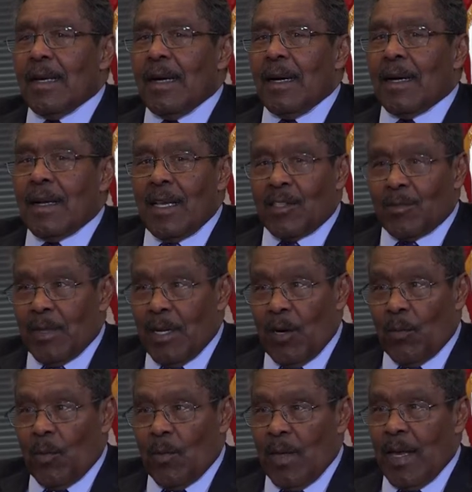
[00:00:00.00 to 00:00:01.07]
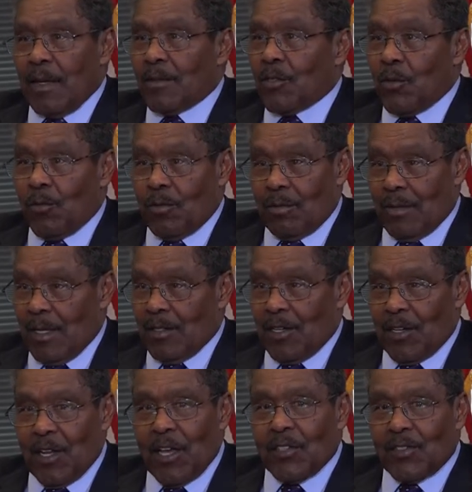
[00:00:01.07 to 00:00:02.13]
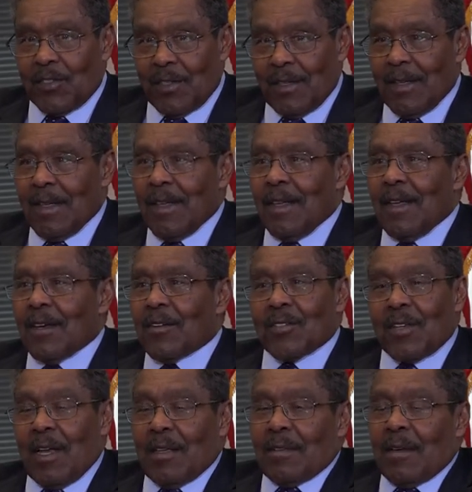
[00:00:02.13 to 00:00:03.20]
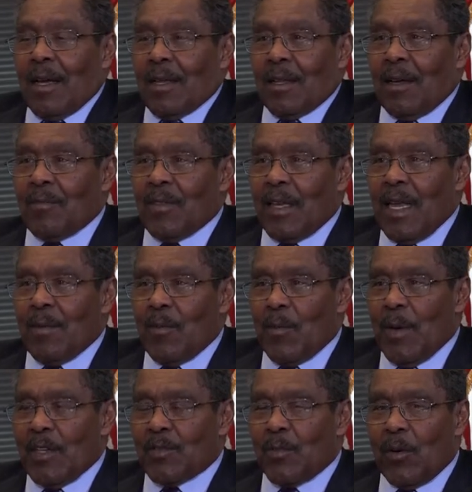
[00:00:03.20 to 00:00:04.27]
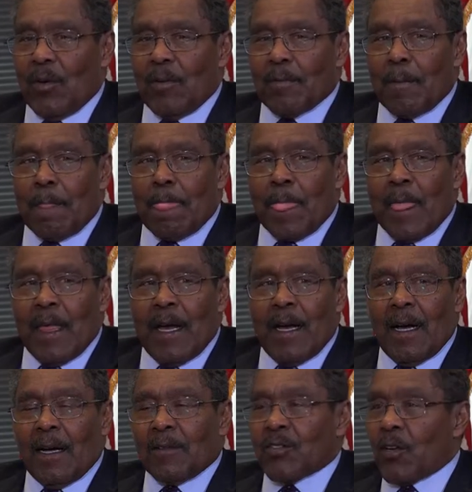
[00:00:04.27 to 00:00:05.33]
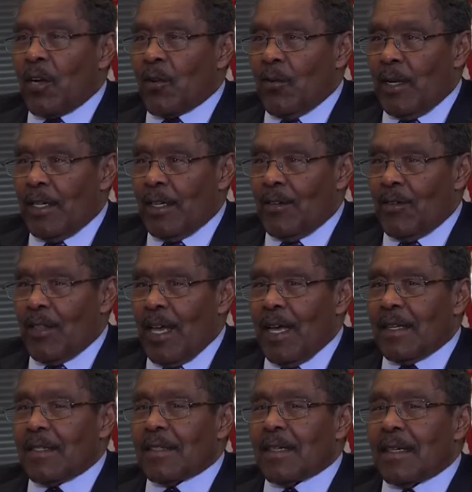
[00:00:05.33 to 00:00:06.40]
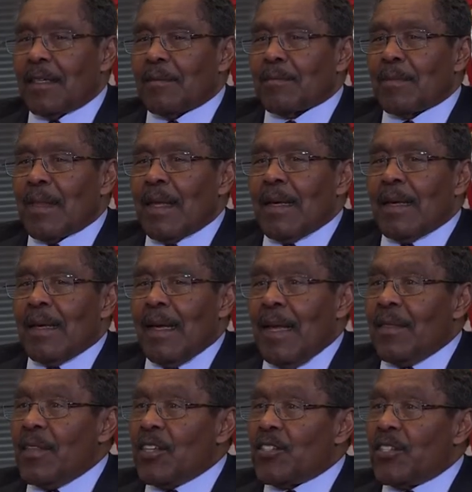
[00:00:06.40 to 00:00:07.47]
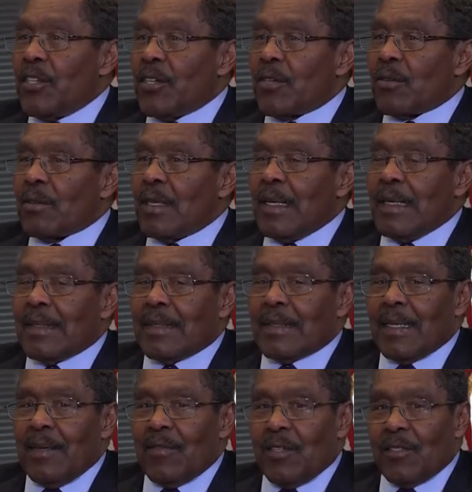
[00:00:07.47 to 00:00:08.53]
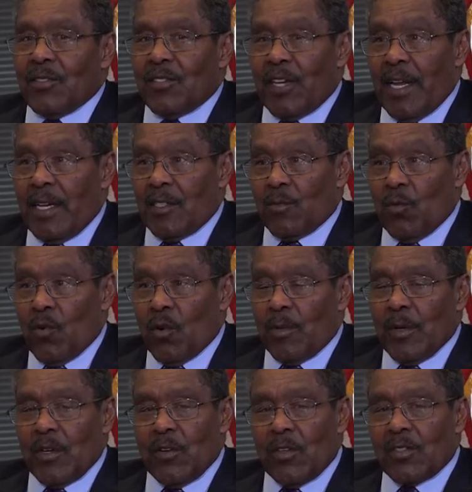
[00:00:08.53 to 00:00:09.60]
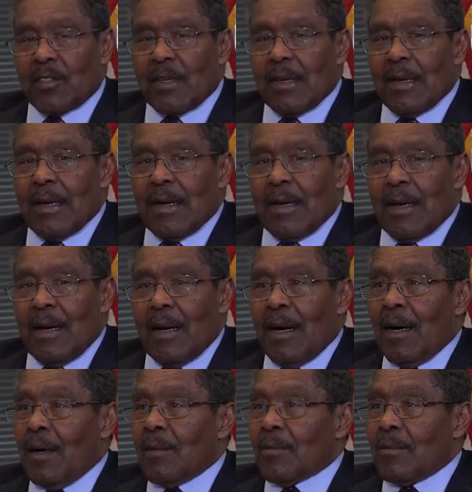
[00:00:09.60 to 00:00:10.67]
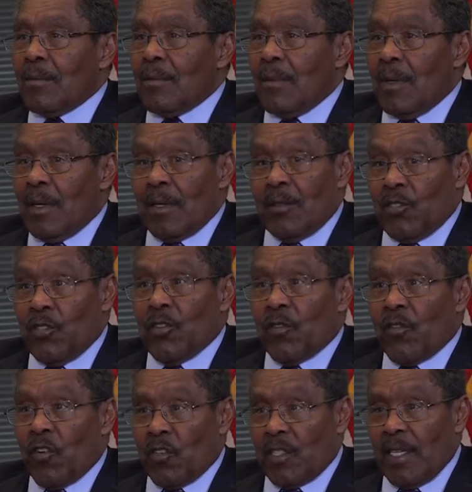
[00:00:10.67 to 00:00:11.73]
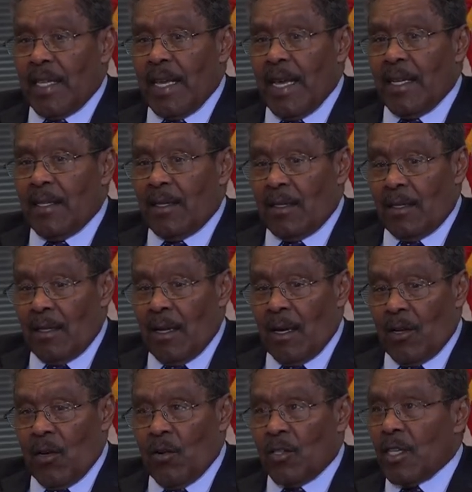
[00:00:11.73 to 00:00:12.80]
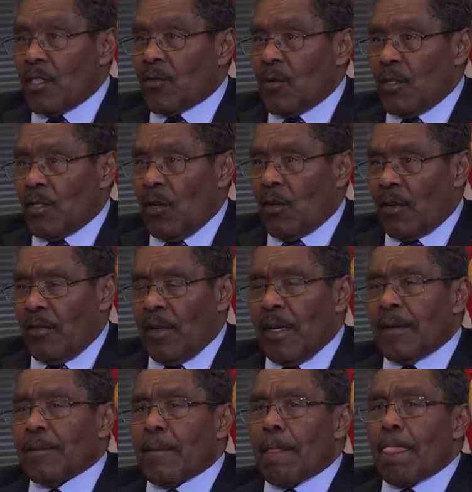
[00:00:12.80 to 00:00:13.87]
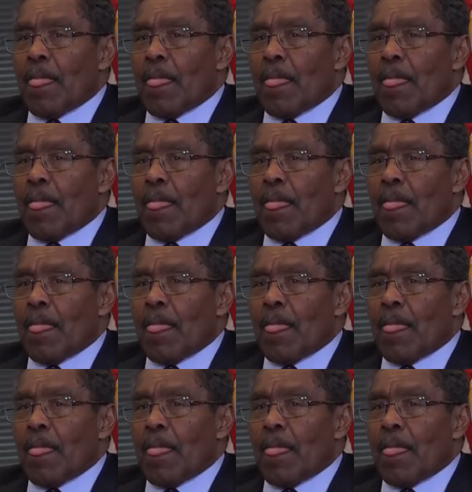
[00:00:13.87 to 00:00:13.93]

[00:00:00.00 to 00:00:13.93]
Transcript: and asked me to help him that. So I said yes, because I love the game of baseball. So I agreed to do that. And this year it's even changed more because my junior varsity coach, as a result of a